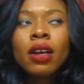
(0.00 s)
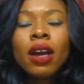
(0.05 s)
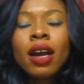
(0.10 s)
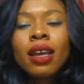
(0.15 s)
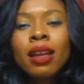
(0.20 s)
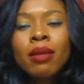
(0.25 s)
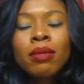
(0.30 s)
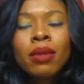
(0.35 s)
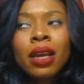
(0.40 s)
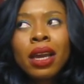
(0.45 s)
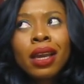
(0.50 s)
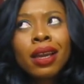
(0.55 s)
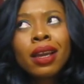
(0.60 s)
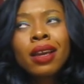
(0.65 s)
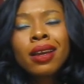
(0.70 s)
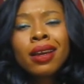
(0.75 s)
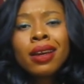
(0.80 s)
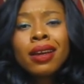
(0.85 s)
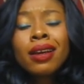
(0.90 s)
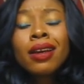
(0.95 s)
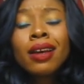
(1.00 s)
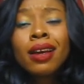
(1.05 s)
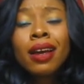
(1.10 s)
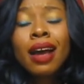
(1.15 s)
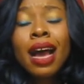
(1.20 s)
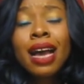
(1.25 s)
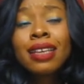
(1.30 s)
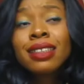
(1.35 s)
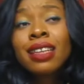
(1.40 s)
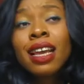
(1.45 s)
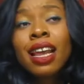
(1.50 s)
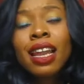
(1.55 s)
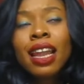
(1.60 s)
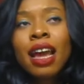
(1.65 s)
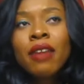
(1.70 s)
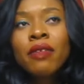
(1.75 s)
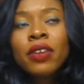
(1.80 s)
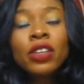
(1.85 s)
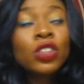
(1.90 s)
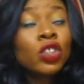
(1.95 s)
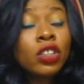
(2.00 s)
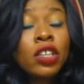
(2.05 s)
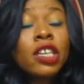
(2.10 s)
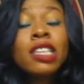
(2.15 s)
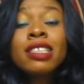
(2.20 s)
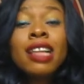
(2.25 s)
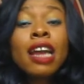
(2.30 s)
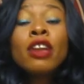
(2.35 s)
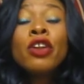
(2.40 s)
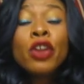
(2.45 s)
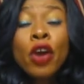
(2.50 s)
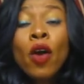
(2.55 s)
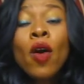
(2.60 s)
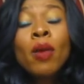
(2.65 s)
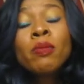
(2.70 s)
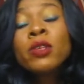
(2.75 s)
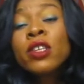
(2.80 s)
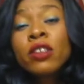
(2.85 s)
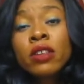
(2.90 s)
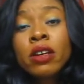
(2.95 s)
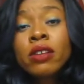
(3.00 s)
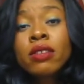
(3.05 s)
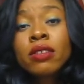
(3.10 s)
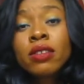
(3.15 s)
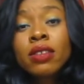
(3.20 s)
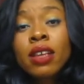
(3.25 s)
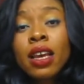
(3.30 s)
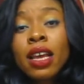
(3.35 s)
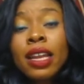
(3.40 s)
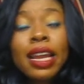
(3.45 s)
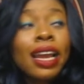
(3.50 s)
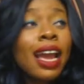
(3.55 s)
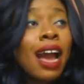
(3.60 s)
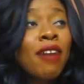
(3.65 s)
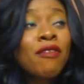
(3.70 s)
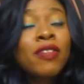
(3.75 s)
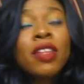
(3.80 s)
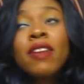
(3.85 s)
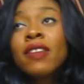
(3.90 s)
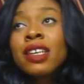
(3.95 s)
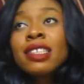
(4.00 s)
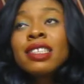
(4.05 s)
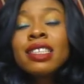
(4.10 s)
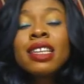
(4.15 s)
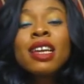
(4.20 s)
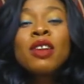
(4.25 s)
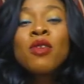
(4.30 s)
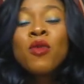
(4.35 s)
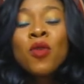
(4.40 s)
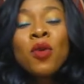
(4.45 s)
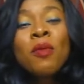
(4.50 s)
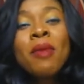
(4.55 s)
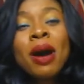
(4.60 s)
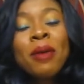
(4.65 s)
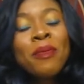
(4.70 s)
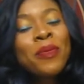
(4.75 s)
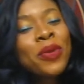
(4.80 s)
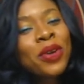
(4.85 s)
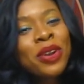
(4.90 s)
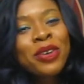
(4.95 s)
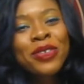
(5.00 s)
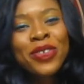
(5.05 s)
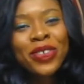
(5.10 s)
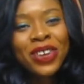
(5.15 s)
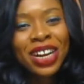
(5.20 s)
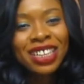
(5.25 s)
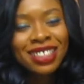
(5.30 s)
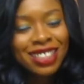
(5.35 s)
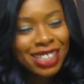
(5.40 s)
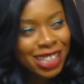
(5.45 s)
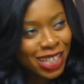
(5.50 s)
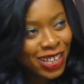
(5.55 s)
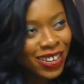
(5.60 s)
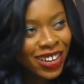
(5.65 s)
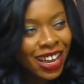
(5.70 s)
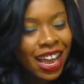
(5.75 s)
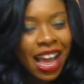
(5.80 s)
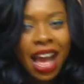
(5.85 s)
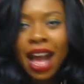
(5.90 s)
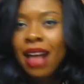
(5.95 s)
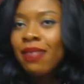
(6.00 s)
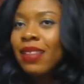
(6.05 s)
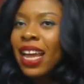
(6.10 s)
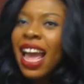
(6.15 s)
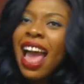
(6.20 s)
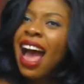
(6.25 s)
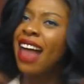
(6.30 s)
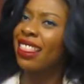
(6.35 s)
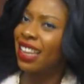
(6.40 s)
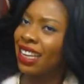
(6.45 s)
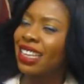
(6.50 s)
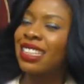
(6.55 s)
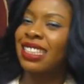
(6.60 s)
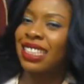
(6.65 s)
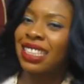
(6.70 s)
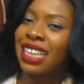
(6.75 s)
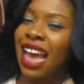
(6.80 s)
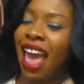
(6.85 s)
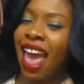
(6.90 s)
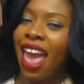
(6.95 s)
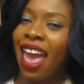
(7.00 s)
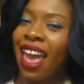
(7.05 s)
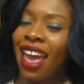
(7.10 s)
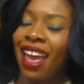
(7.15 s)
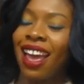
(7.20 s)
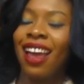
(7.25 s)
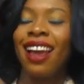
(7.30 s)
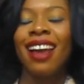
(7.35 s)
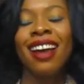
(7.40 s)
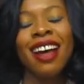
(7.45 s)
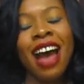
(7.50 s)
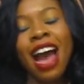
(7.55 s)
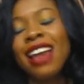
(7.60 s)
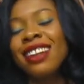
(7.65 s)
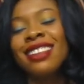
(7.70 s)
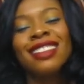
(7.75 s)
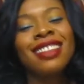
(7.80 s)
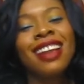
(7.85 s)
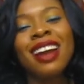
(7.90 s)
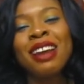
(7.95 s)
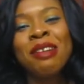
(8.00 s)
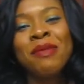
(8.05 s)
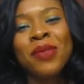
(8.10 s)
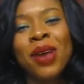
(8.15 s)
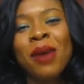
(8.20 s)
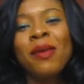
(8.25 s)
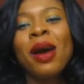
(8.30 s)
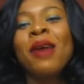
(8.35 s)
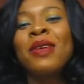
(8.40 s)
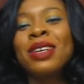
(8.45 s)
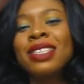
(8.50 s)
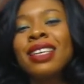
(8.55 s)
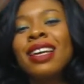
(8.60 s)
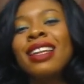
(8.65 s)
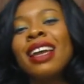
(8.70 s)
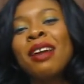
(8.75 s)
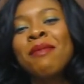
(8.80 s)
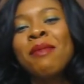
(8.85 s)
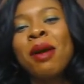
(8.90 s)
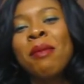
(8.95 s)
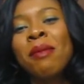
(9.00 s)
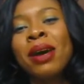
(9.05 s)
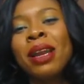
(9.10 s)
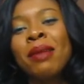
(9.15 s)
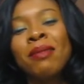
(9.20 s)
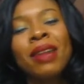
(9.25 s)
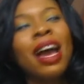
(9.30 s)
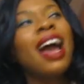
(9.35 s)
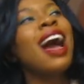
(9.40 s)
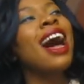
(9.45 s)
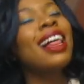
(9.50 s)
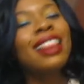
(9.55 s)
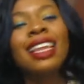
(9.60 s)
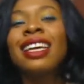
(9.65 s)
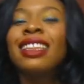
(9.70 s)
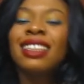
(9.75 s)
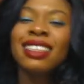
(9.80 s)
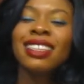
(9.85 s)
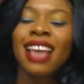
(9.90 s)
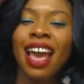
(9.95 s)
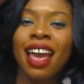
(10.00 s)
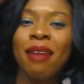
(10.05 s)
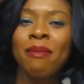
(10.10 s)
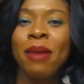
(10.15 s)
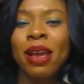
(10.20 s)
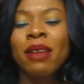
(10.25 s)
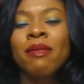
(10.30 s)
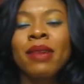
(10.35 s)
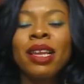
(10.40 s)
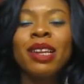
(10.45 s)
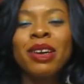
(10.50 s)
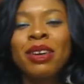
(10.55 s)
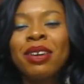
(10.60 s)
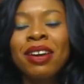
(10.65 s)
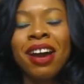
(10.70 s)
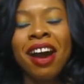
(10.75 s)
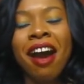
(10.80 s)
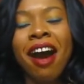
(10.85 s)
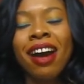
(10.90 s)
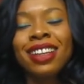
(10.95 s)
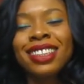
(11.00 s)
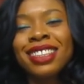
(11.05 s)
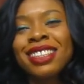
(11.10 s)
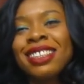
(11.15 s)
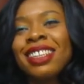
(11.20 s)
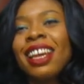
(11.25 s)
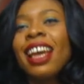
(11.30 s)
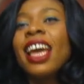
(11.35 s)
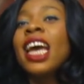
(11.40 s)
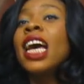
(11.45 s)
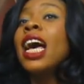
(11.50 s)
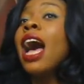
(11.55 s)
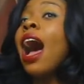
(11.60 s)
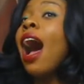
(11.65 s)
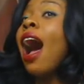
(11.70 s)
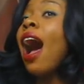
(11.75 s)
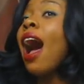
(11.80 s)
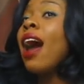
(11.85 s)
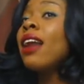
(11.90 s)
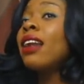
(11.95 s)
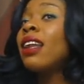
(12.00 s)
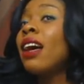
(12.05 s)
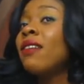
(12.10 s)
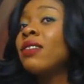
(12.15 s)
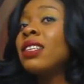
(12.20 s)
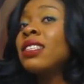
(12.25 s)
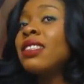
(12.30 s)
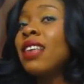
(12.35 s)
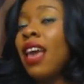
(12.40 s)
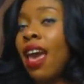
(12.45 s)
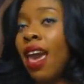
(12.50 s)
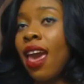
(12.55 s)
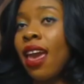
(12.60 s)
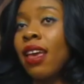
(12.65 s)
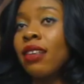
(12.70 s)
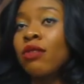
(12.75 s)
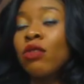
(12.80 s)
And I'm like, I started laughing. He's like, no, I'm serious. Like, I've never seen any woman beautiful. I'm like, I think it's this hair. I didn't tell him that, but I was saying that in my mind. I'm like, I think this hair makes me look hot today. I love this hair.